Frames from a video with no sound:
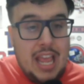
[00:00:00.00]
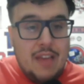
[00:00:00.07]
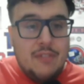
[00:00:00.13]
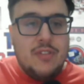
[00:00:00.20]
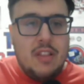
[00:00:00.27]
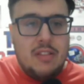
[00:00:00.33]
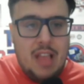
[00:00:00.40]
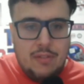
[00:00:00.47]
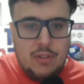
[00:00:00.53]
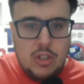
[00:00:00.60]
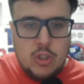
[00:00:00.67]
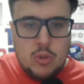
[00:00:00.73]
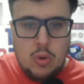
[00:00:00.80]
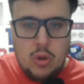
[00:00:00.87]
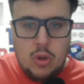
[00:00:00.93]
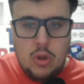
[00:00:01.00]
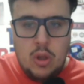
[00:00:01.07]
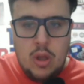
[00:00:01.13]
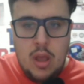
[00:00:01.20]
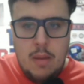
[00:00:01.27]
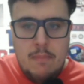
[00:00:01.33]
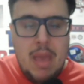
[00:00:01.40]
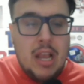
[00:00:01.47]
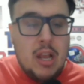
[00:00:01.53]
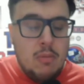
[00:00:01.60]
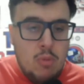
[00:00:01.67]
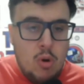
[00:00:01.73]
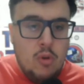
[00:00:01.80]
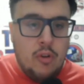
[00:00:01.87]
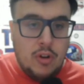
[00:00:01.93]
if the Devils will make a
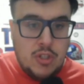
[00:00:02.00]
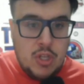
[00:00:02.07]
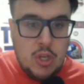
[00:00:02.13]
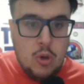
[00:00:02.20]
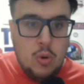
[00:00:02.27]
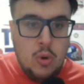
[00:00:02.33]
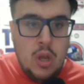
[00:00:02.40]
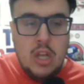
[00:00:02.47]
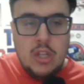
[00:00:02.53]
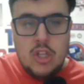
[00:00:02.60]
move or two